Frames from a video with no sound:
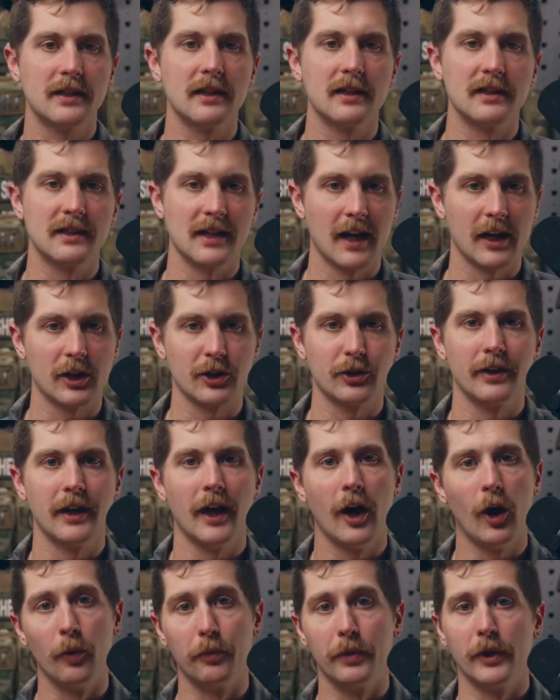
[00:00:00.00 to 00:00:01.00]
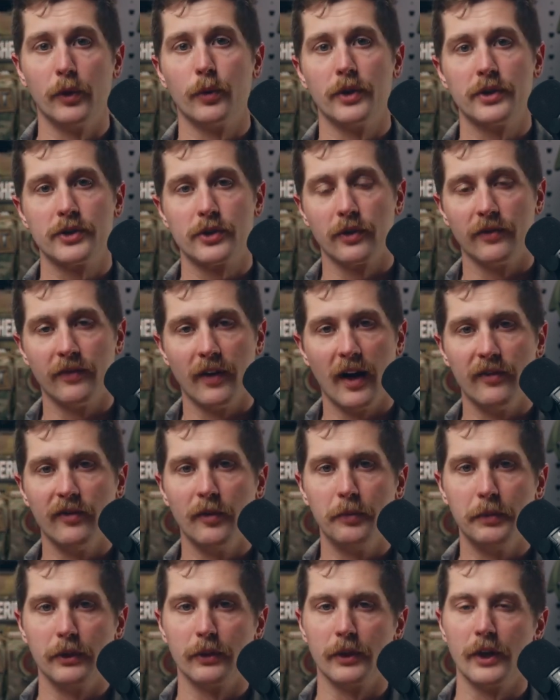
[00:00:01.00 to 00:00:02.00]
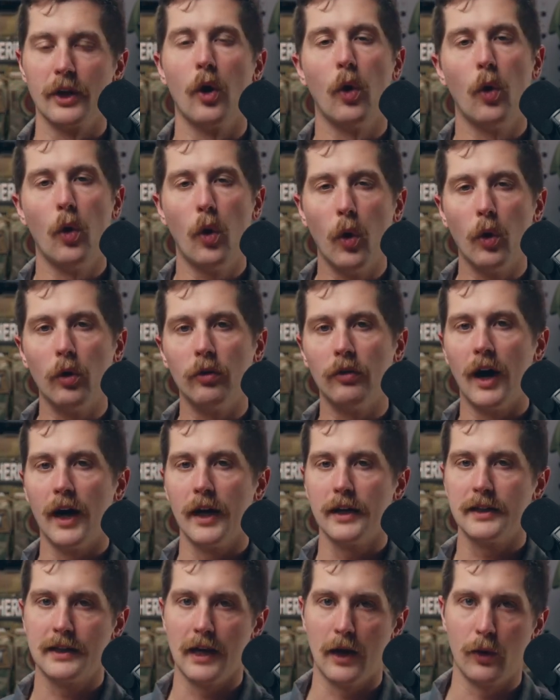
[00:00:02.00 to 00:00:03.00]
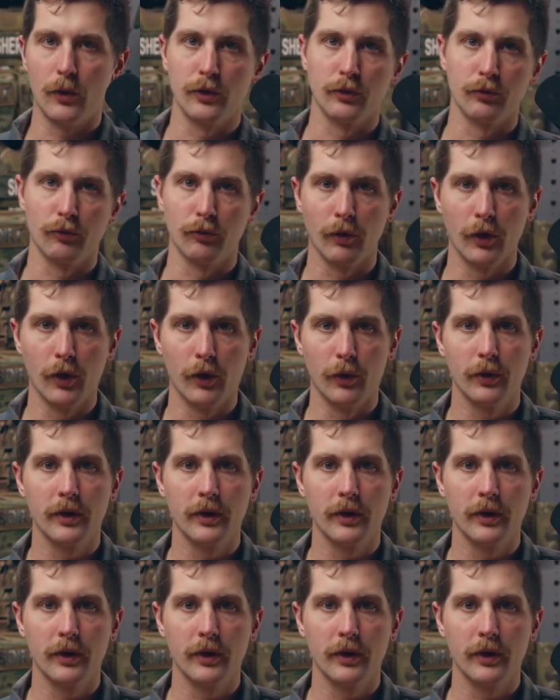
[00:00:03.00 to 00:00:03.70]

it is actually helping with survivability a whole lot down the road.